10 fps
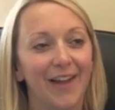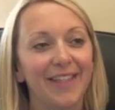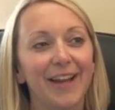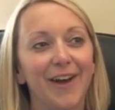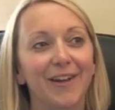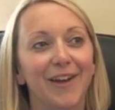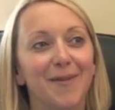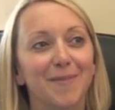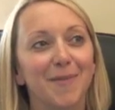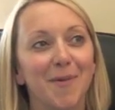I think
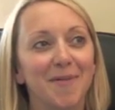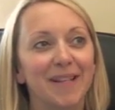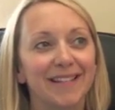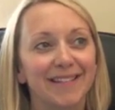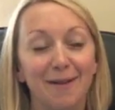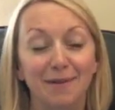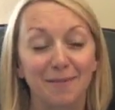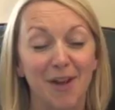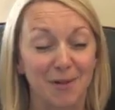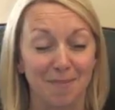I'm probably the same
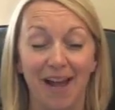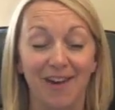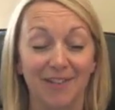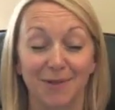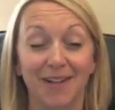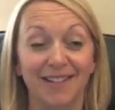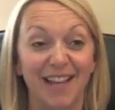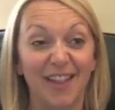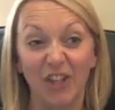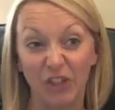as most parents when I
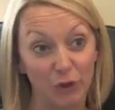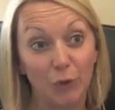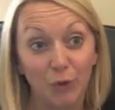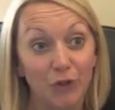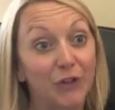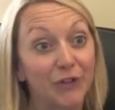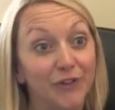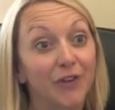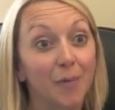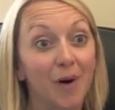say that you do
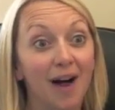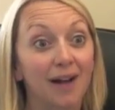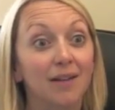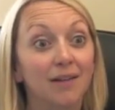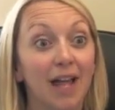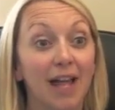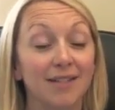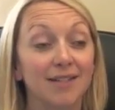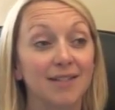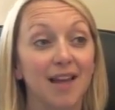for a while,
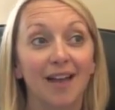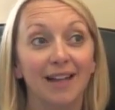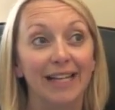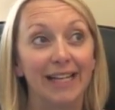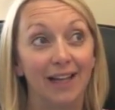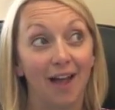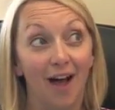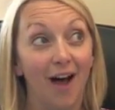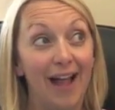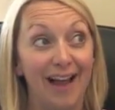and certainly
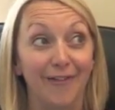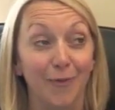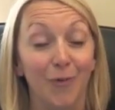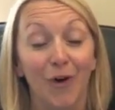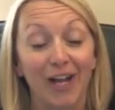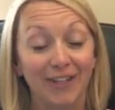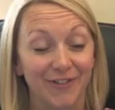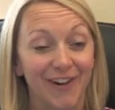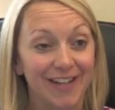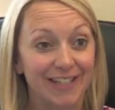I have a wide
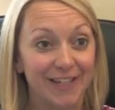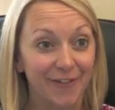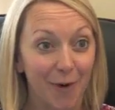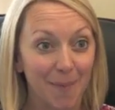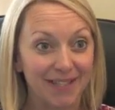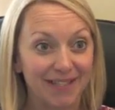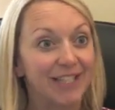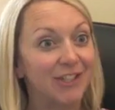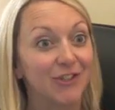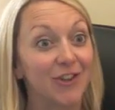variety of hobbies and
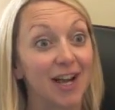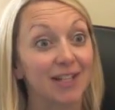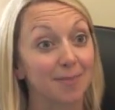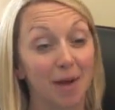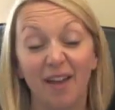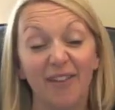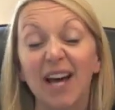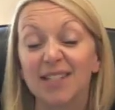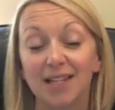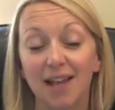interests, but I've
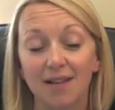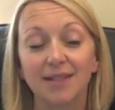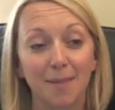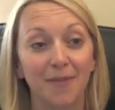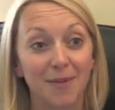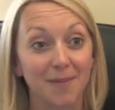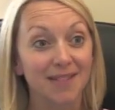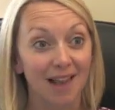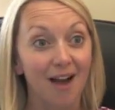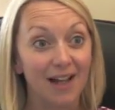had to let some of them
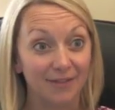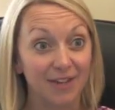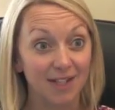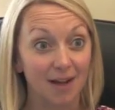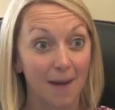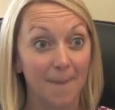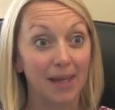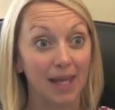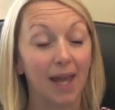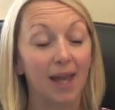slide for the time
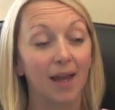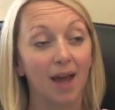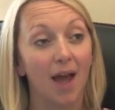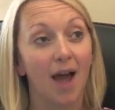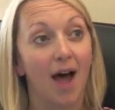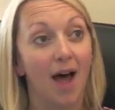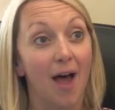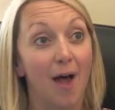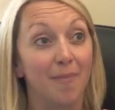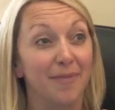being.
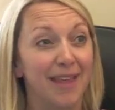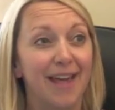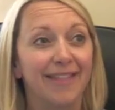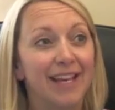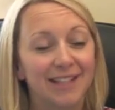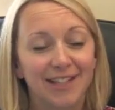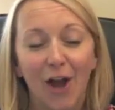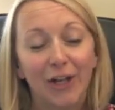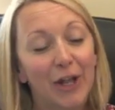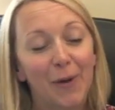They're things
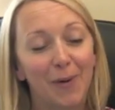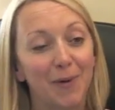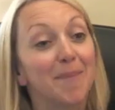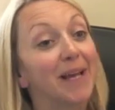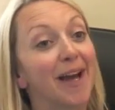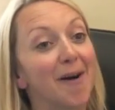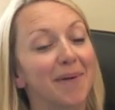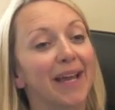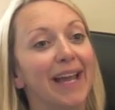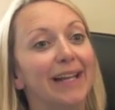that I know I will pick
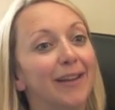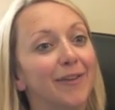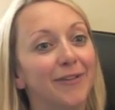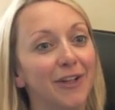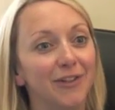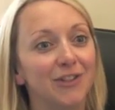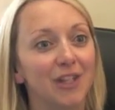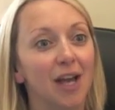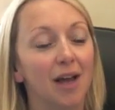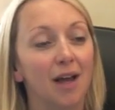up again in the
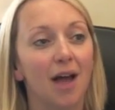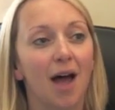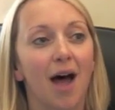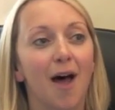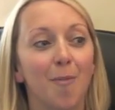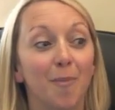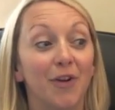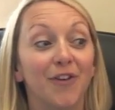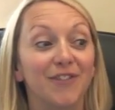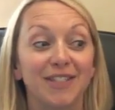future,
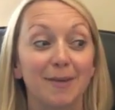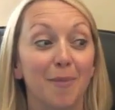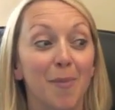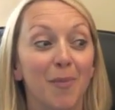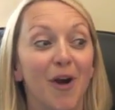but obviously my